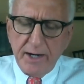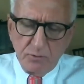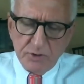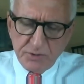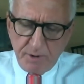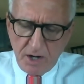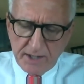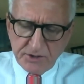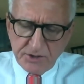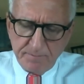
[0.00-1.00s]

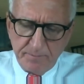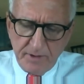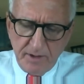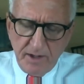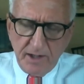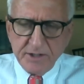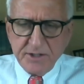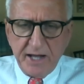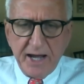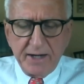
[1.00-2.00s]
response
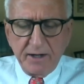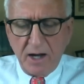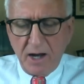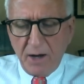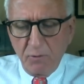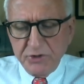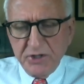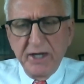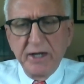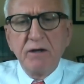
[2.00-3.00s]
is that I was
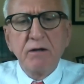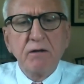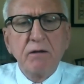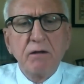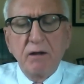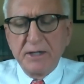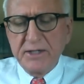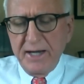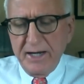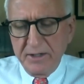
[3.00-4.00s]
in
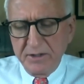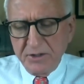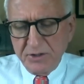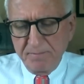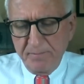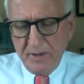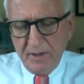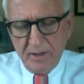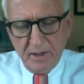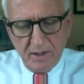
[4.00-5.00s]
attendance
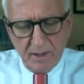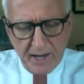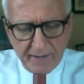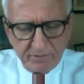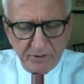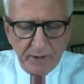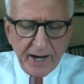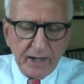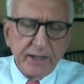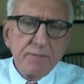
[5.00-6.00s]
at the
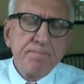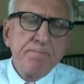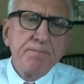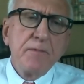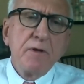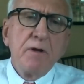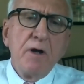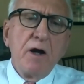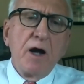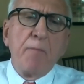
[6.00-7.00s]
rally,
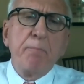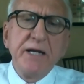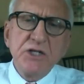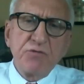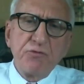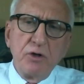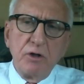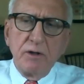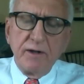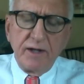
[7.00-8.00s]
a
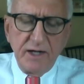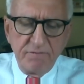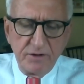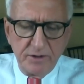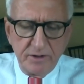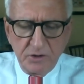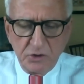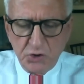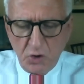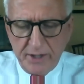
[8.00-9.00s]
peaceful, even
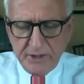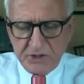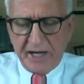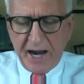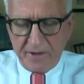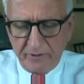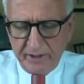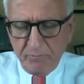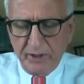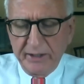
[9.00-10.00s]
joyous
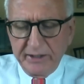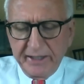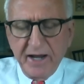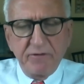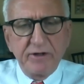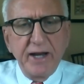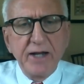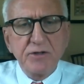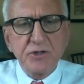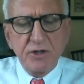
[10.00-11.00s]
gathering, bringing together
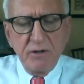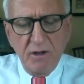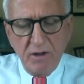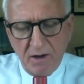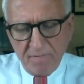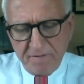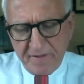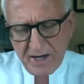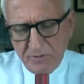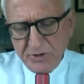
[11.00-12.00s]
tens of
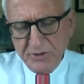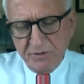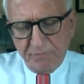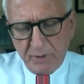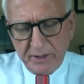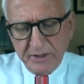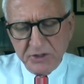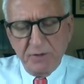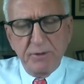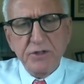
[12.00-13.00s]
thousands of
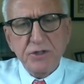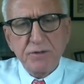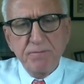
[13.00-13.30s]
participants